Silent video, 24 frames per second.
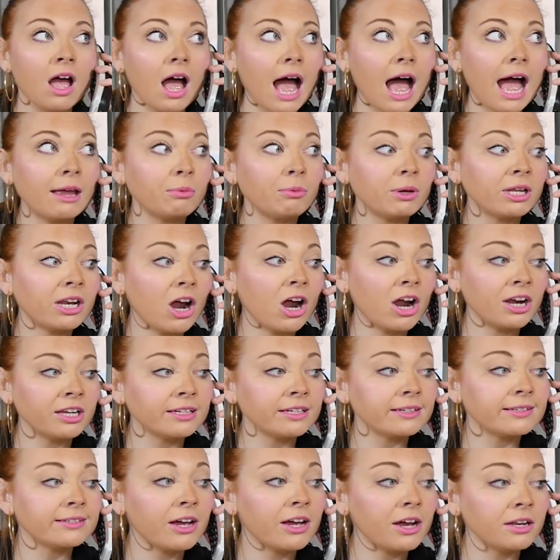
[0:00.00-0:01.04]
Aye, where are
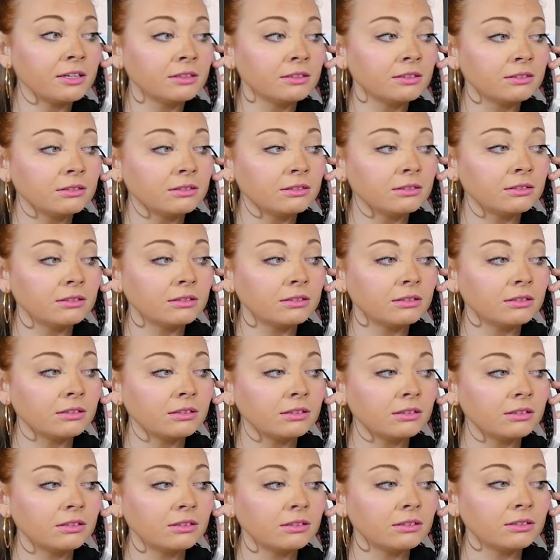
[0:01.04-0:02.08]
you, son?
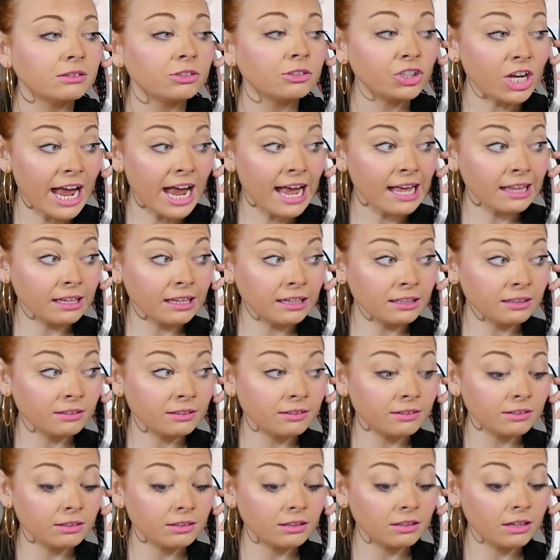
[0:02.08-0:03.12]
Shetland.
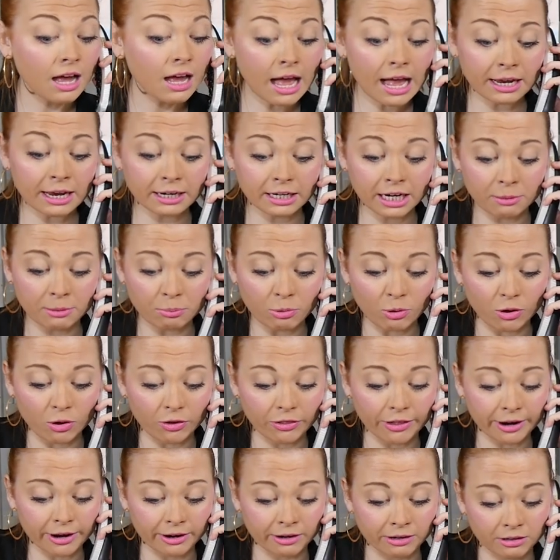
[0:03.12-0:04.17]
Aye, nae
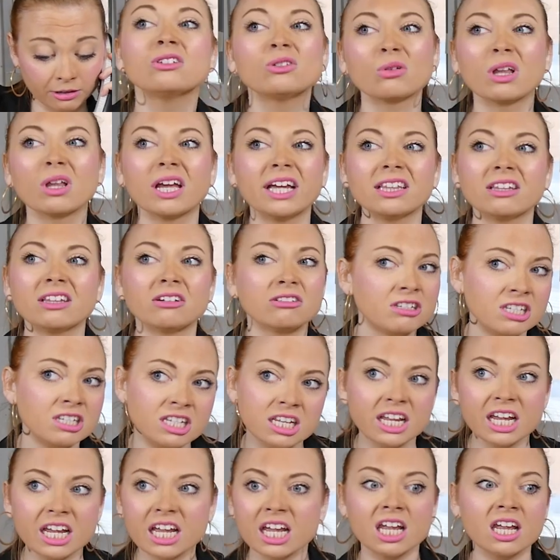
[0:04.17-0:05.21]
bother. So like, there's
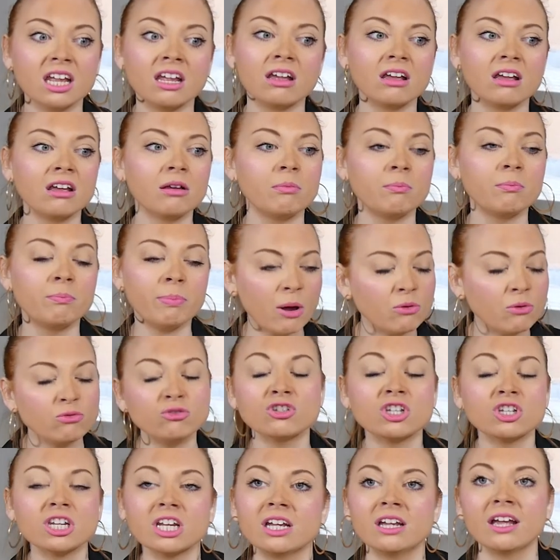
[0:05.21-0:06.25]
nae
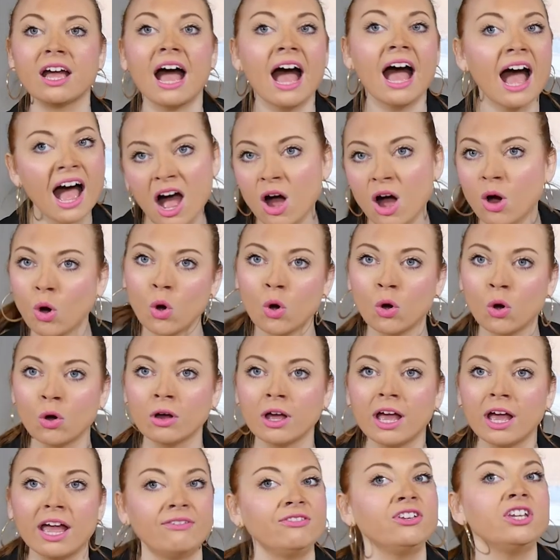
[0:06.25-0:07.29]
boundary at all.
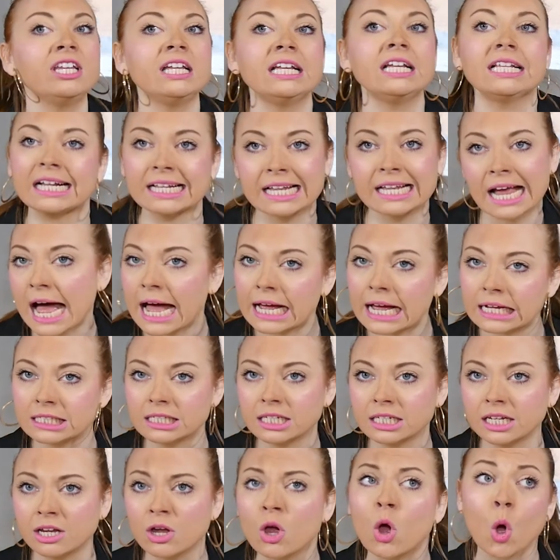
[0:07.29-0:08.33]
If you need a
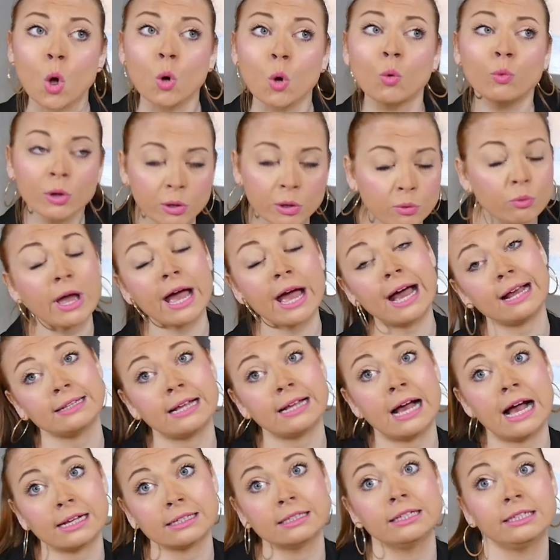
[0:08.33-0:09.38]
taxi, we'll get a
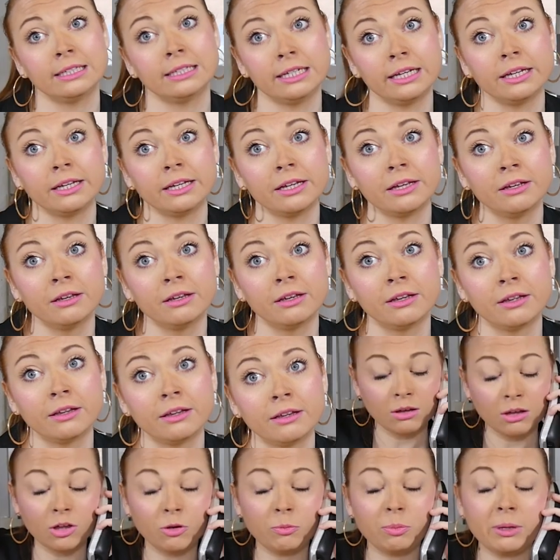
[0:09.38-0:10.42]
taxi to you.
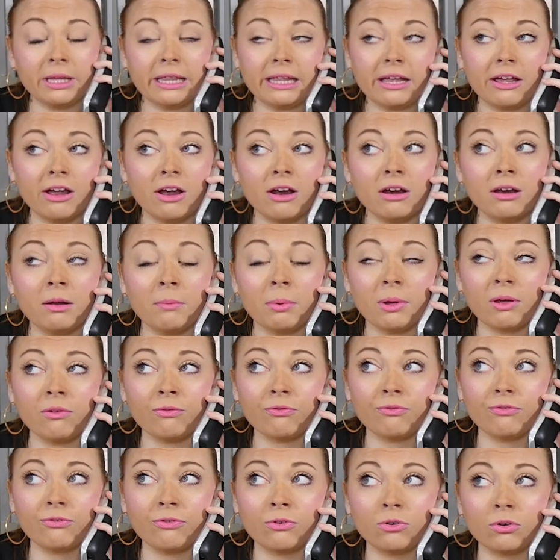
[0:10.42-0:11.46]
You'll be there in about
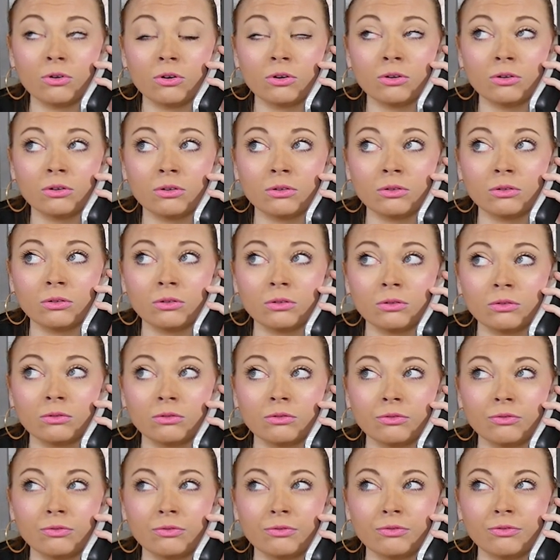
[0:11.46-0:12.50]

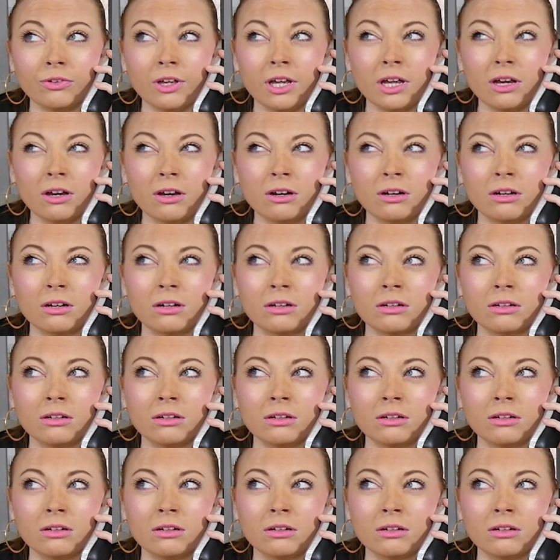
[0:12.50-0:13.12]
14.